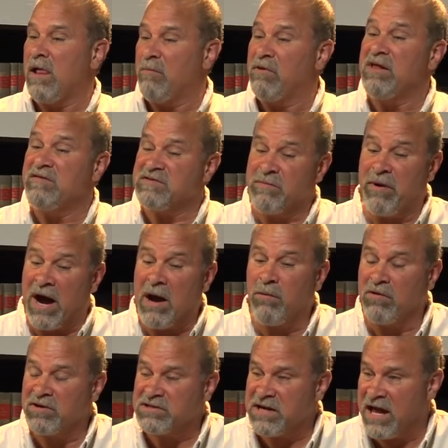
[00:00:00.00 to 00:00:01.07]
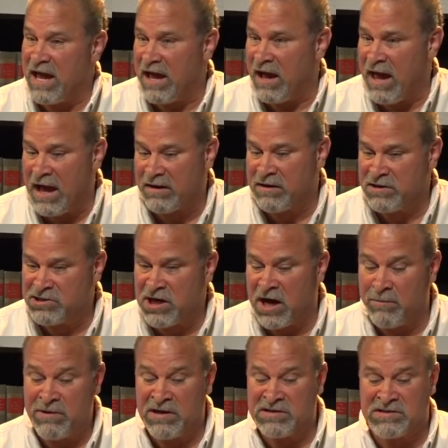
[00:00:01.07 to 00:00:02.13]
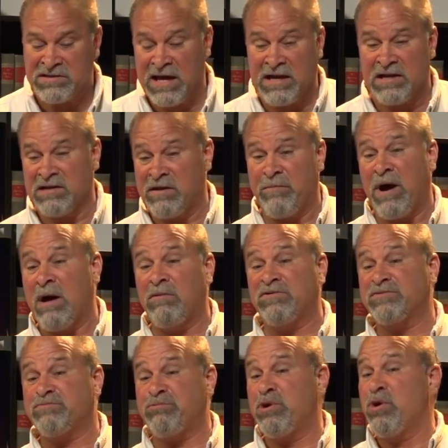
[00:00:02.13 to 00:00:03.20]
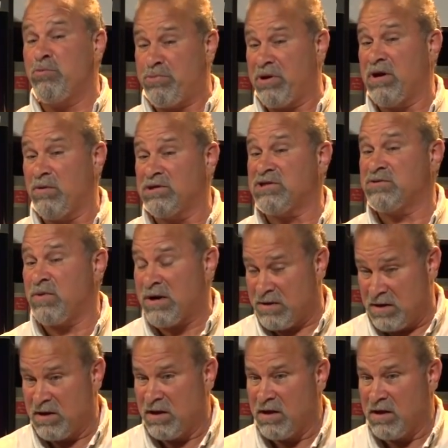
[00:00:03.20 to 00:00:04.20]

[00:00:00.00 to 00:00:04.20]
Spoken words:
believes the Bible is a hackney job and it's that the Bible's poop, which is what